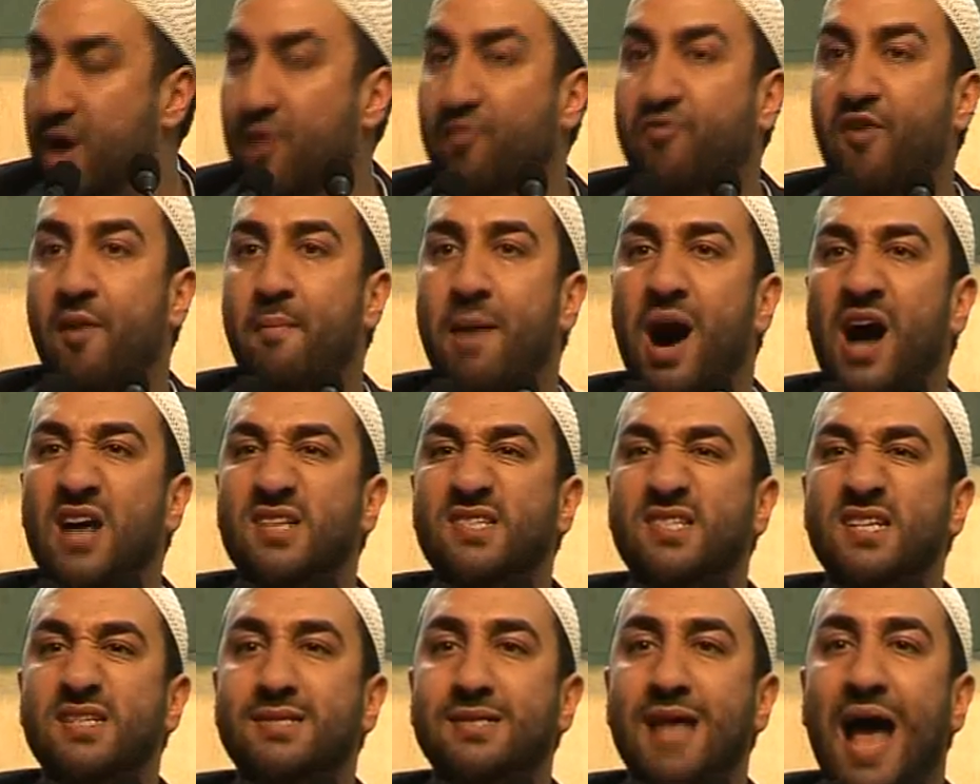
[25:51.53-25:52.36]
from
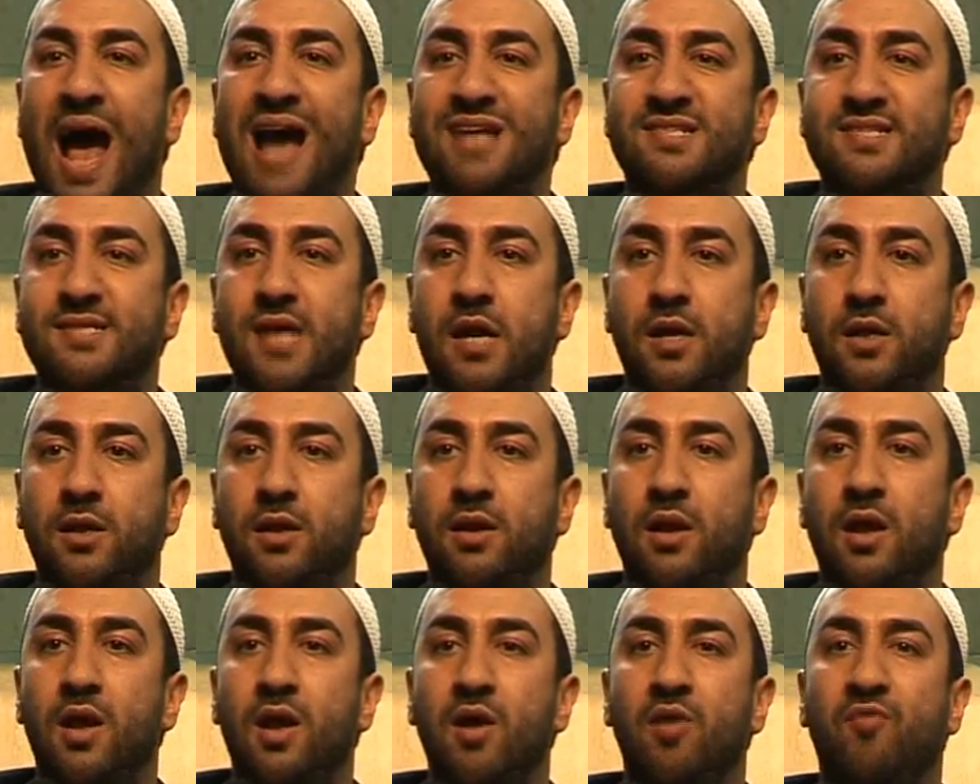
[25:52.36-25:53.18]
us is
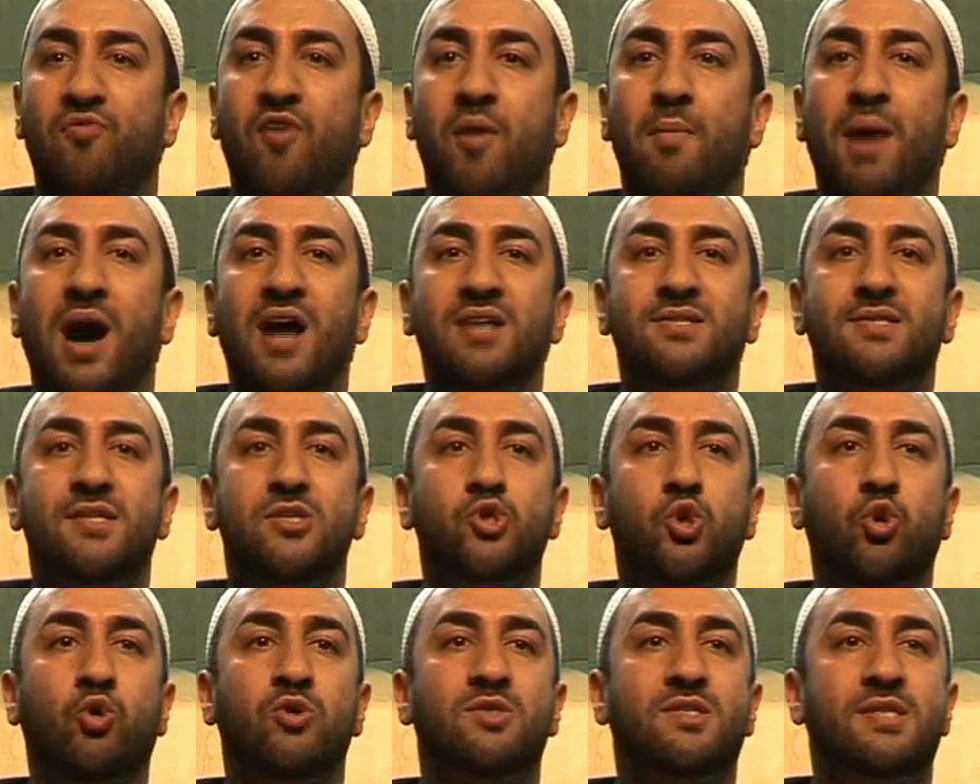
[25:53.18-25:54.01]
Hassan, from us
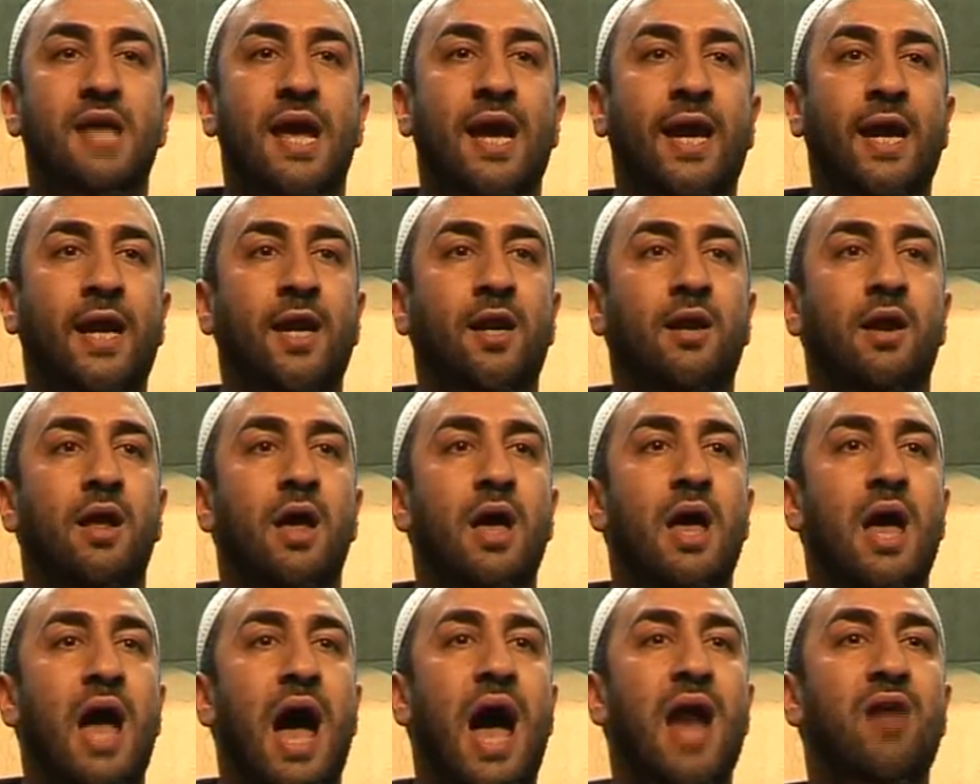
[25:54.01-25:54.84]
is Hussein,
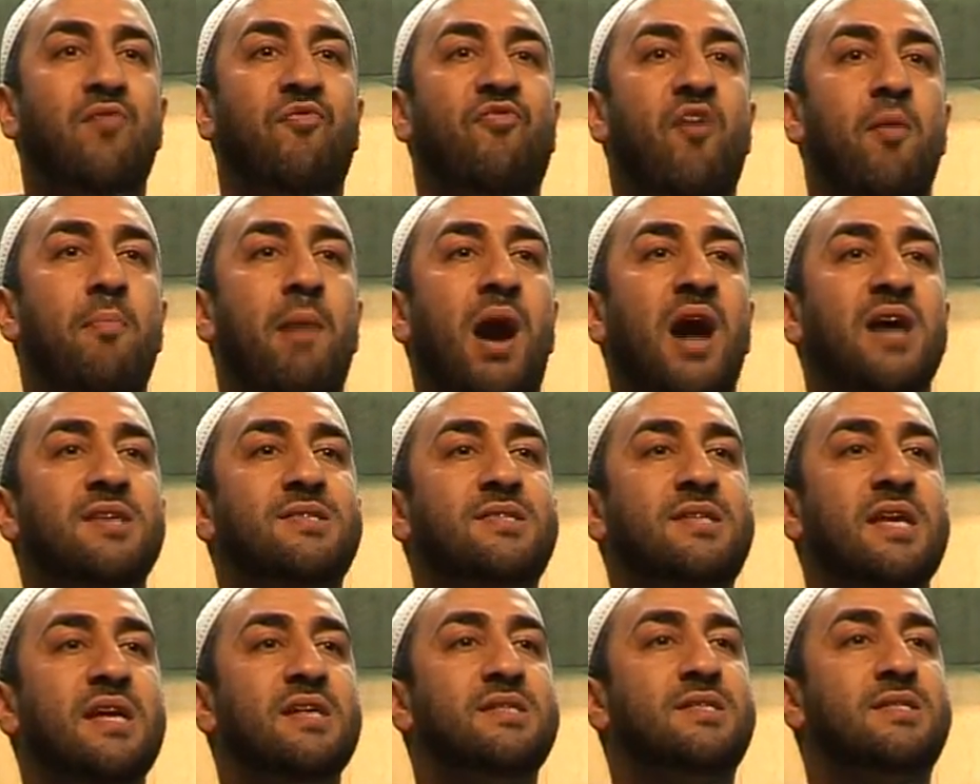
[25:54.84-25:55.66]
and from
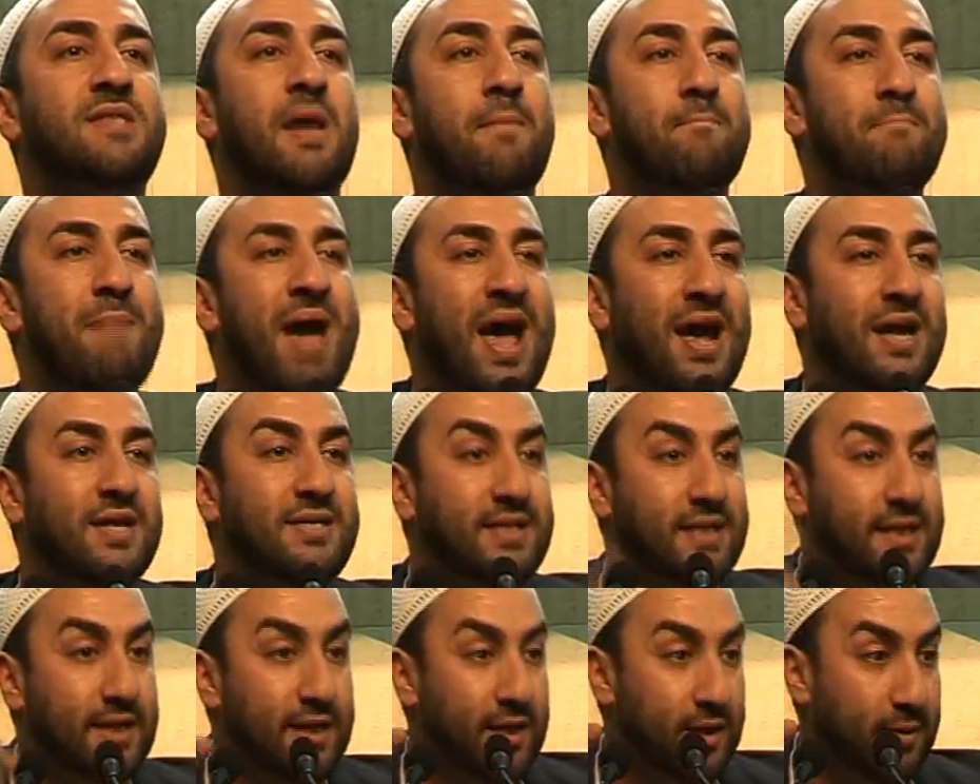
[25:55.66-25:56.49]
us is the
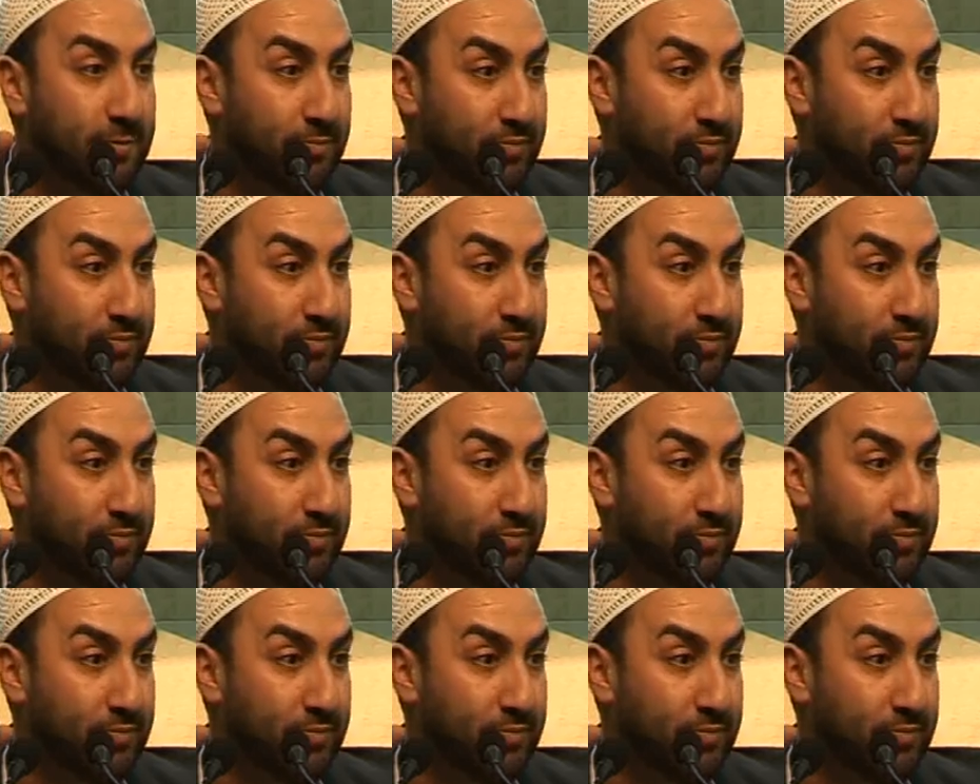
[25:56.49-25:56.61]
Mahdi.